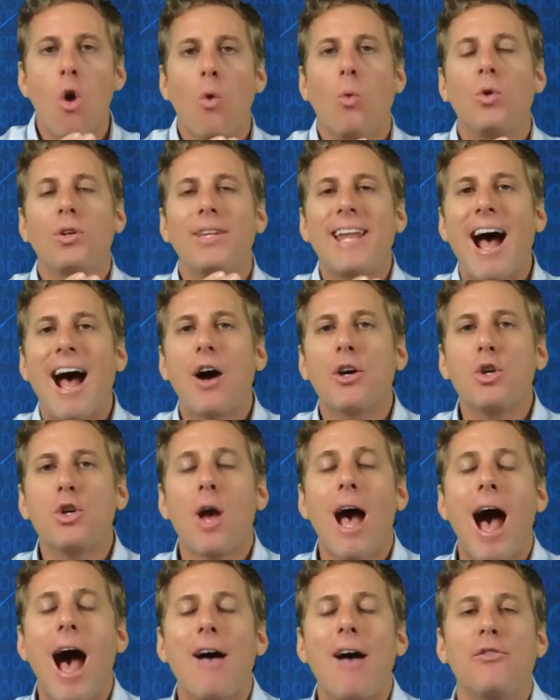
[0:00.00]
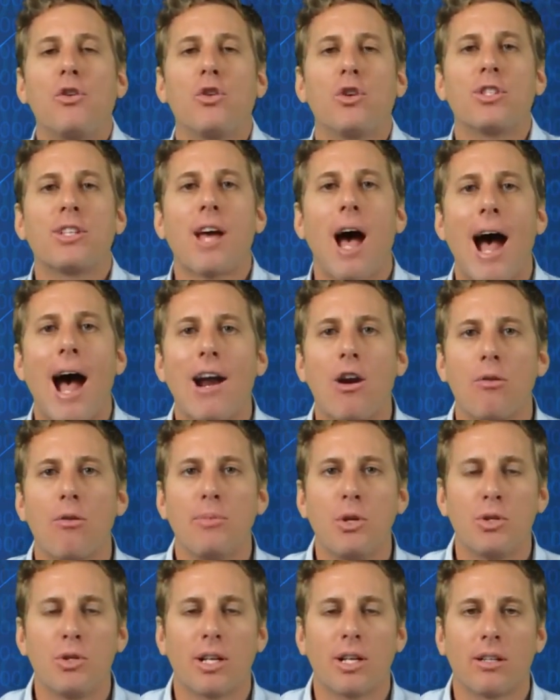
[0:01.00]
Well, now you have your entire
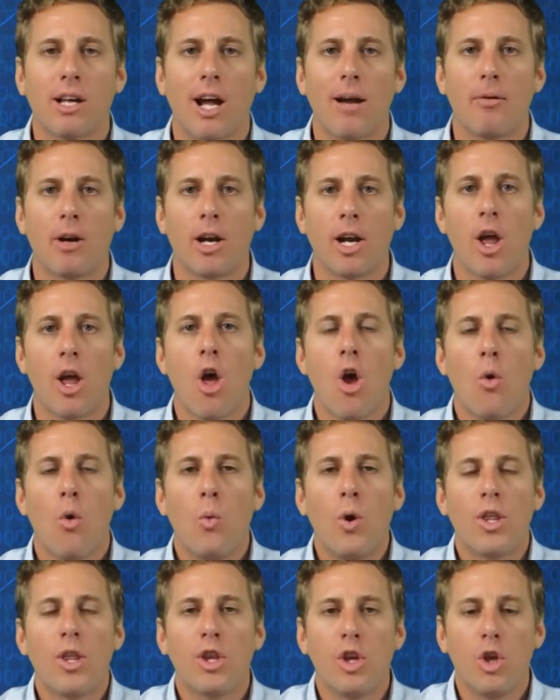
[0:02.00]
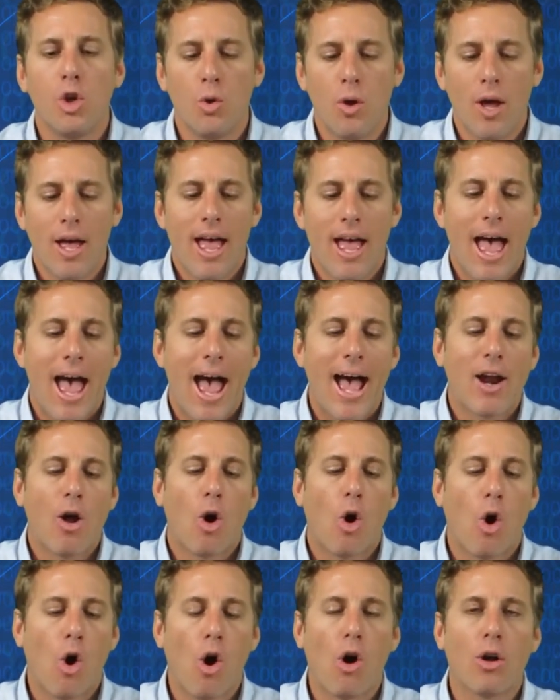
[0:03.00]
music library with you at
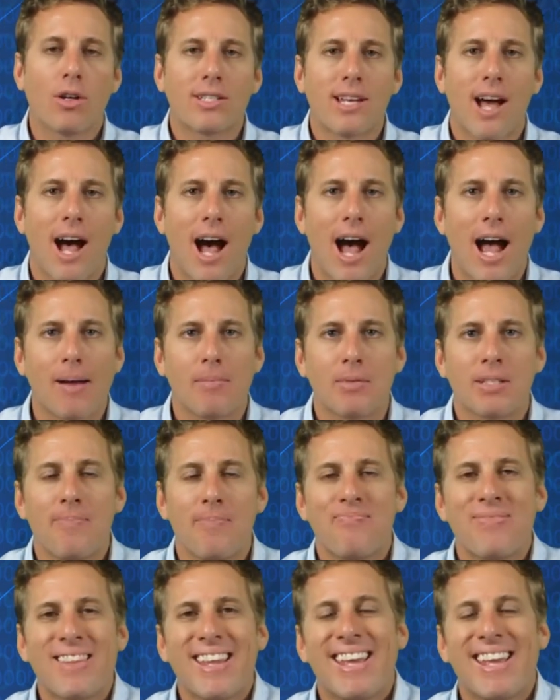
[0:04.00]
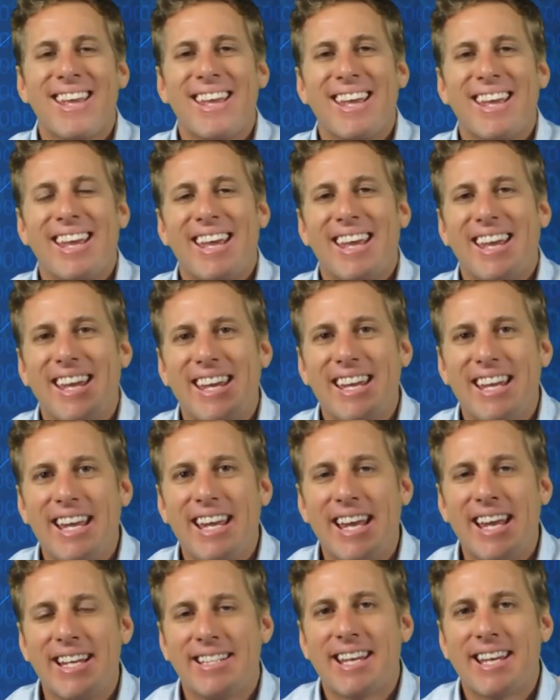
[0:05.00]
all times.
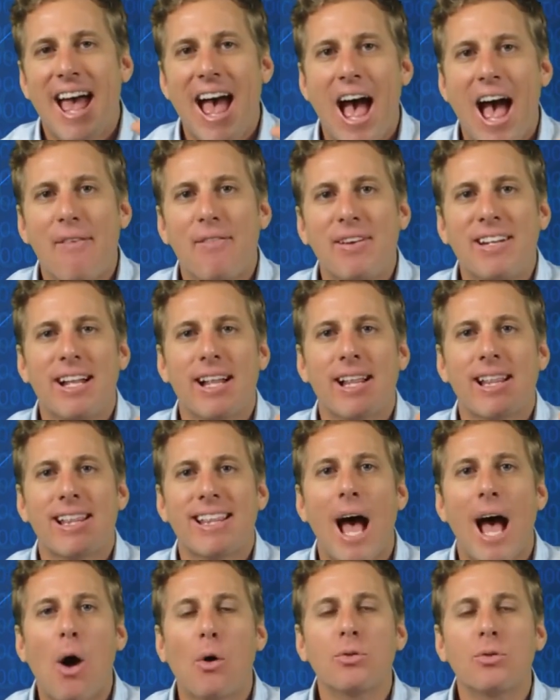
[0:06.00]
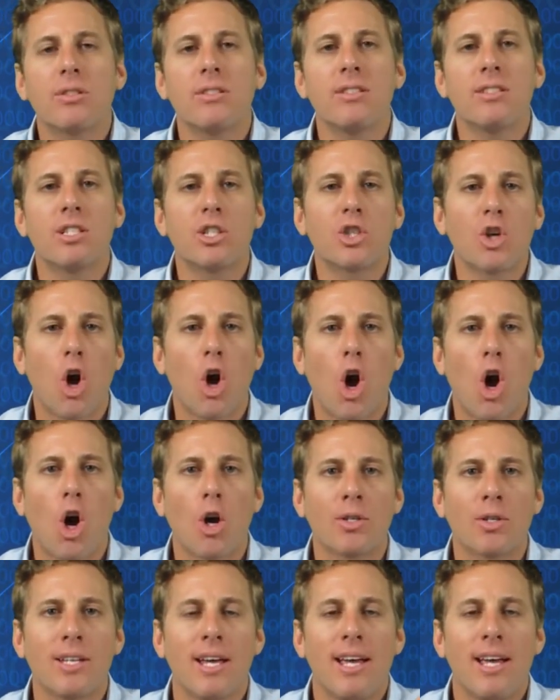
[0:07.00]
It's having 1,000
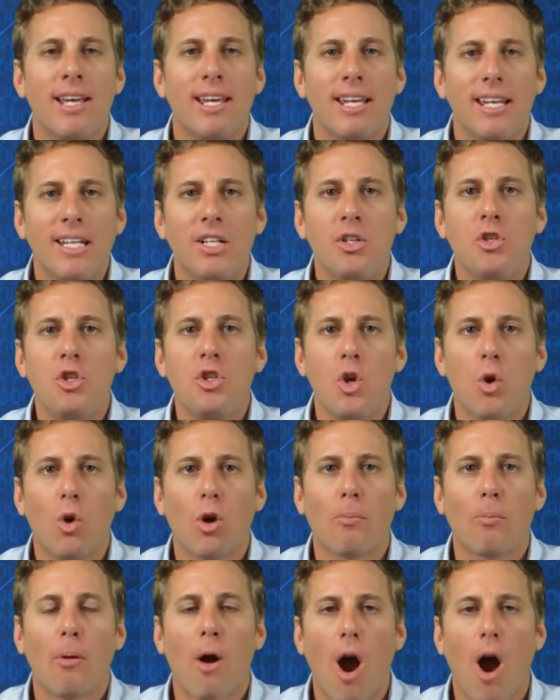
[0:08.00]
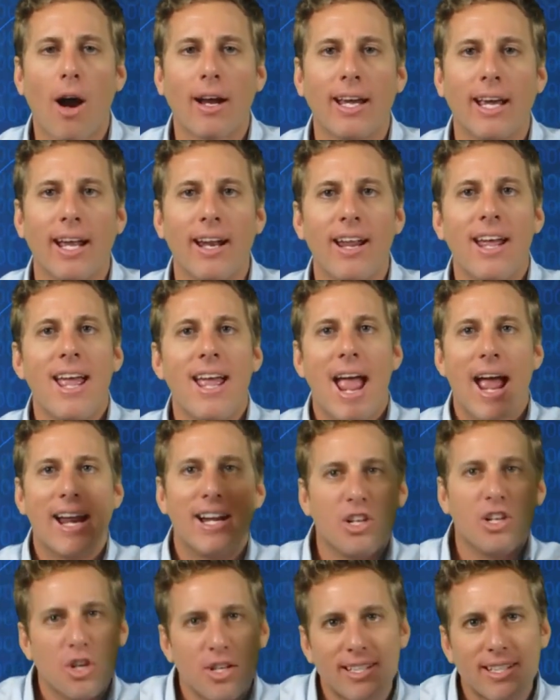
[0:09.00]
songs in your pocket. And
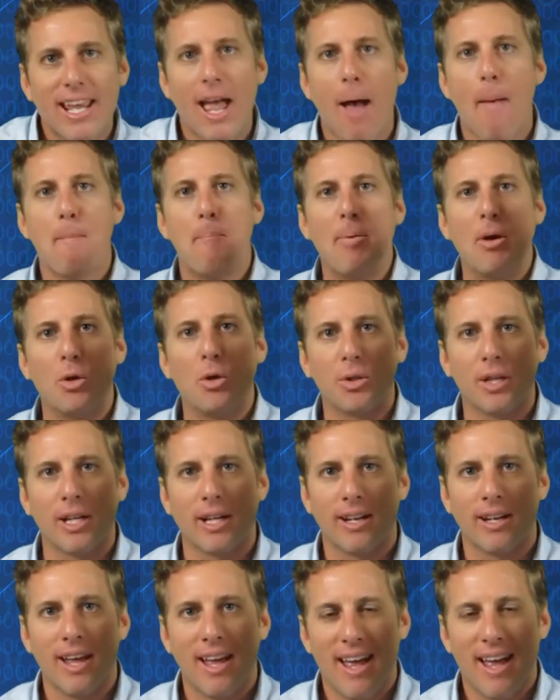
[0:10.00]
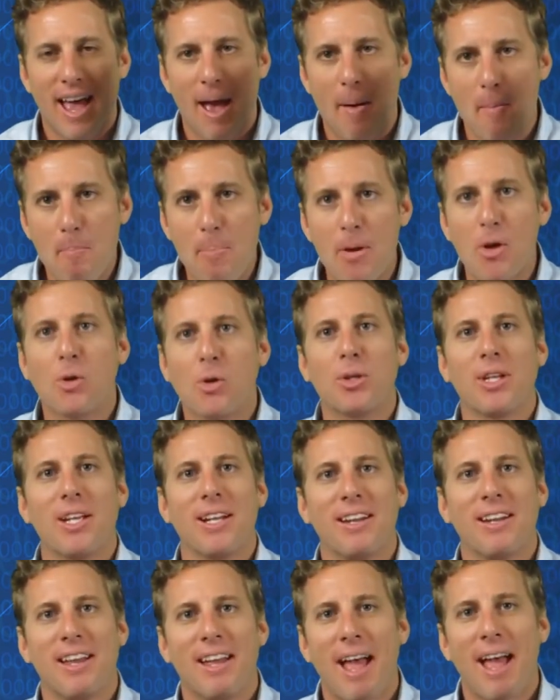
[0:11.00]
he just kept building and
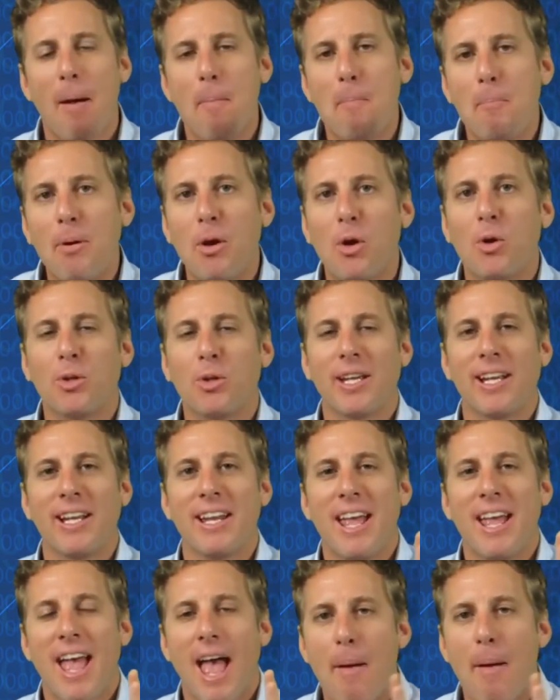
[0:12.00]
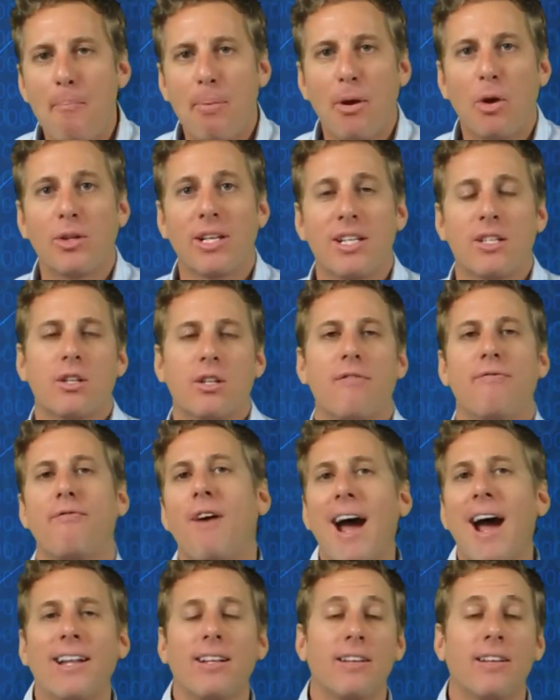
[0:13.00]
building and building and building till the
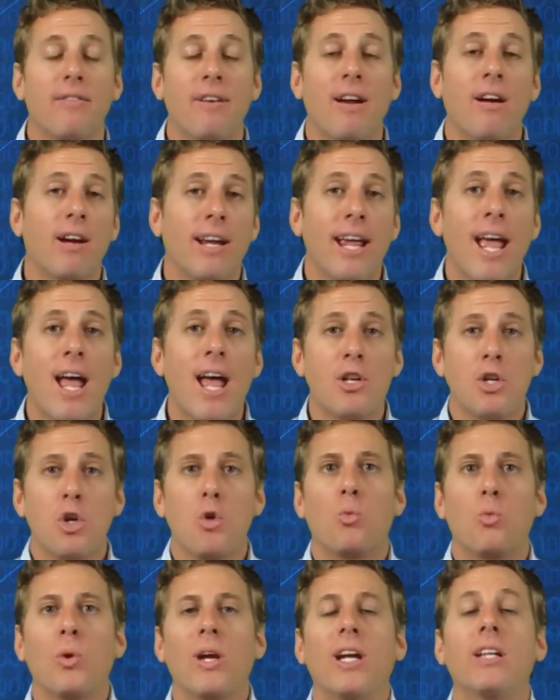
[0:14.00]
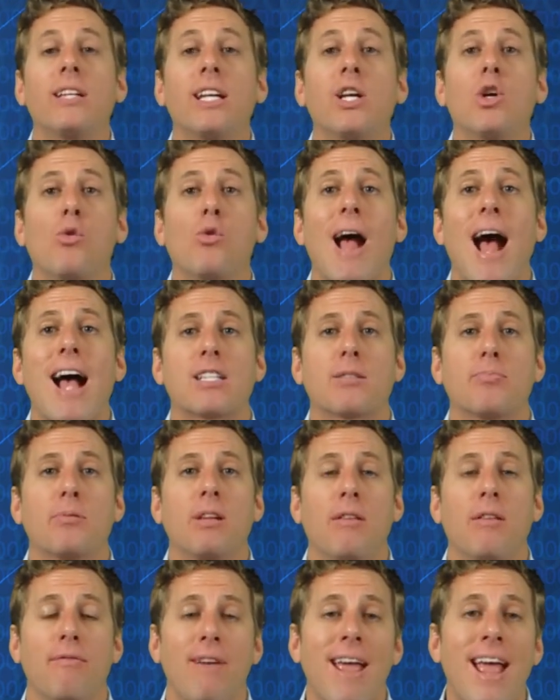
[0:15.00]
finally very end, you really grasp
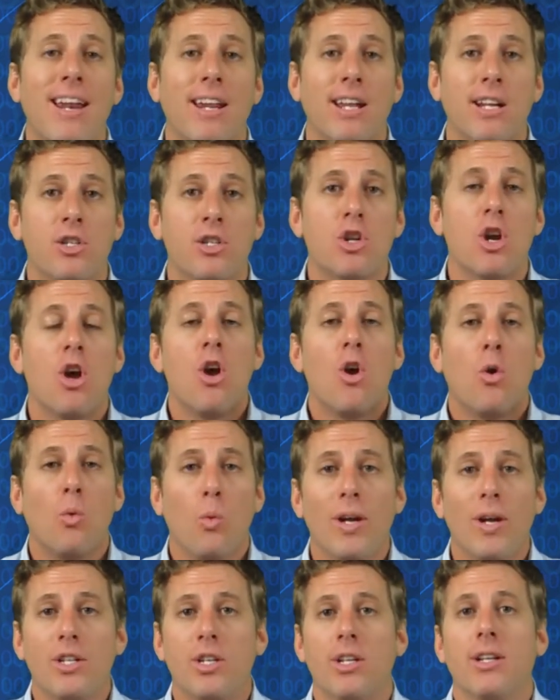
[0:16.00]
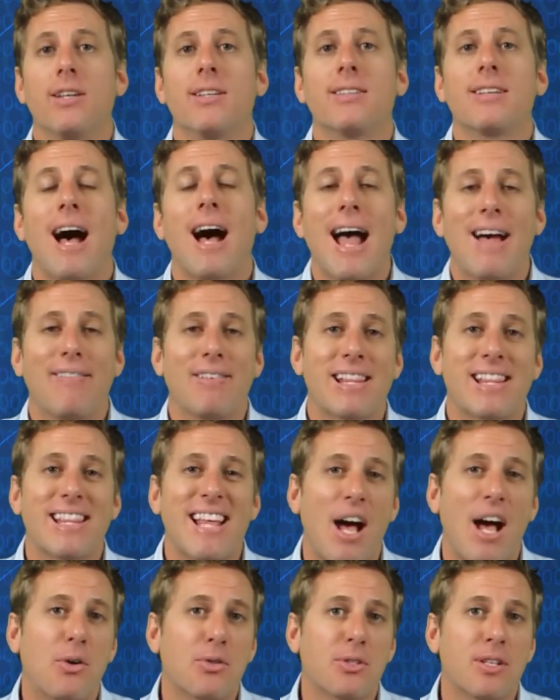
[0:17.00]
the advantage, which is I have
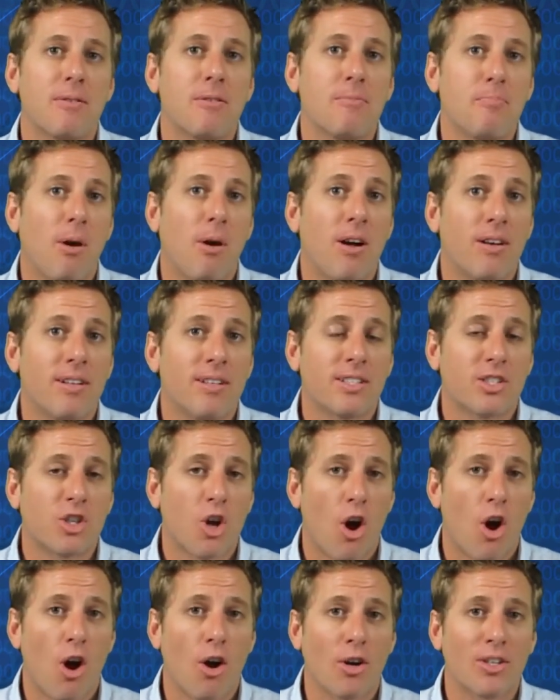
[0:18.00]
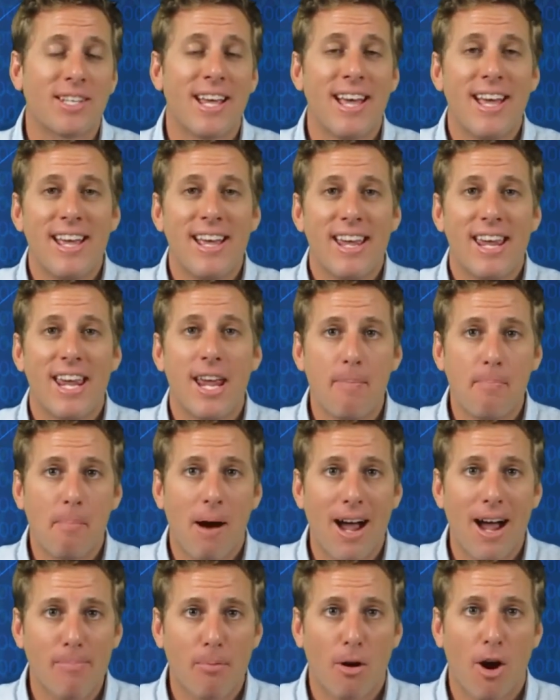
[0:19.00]
1,000 songs in
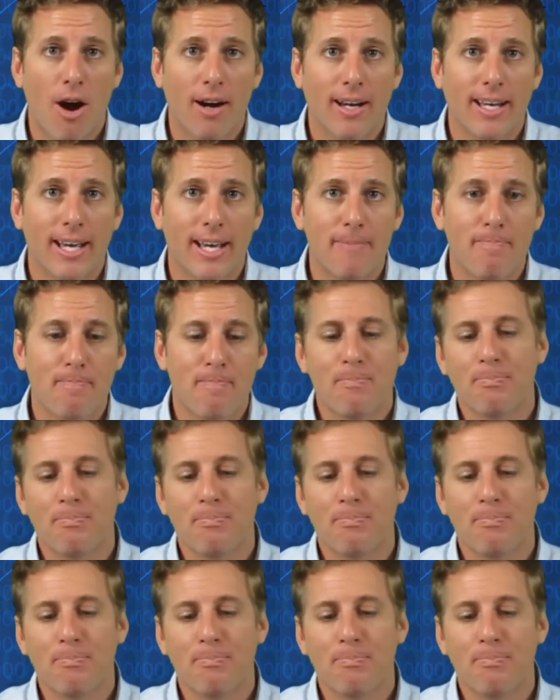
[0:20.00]
my pocket.